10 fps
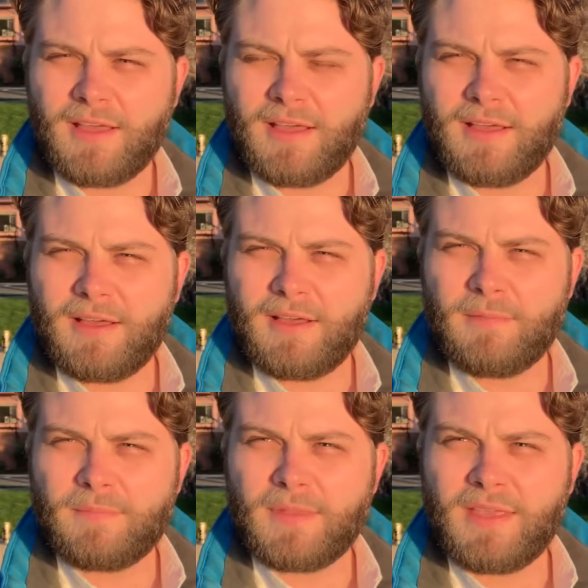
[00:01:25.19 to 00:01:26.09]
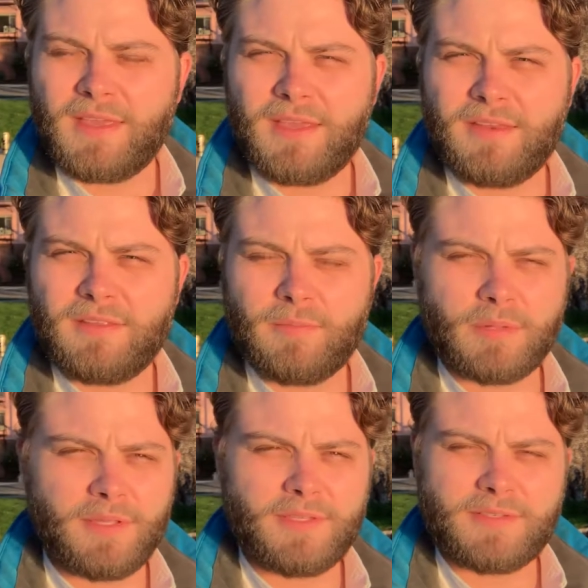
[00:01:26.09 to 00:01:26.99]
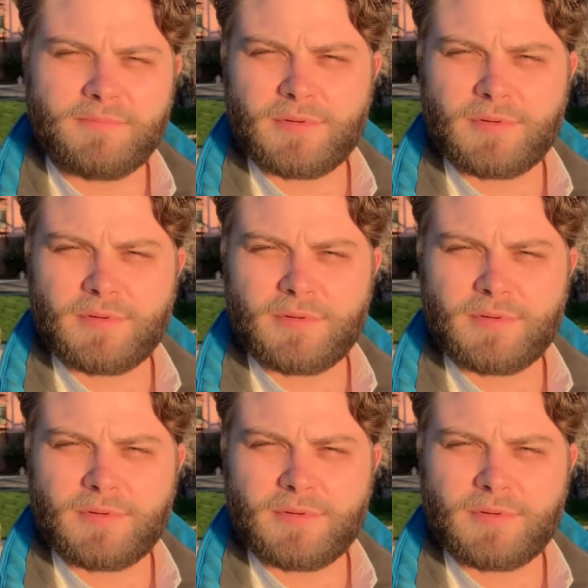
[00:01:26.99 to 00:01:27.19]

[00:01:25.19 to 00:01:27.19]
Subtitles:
and the police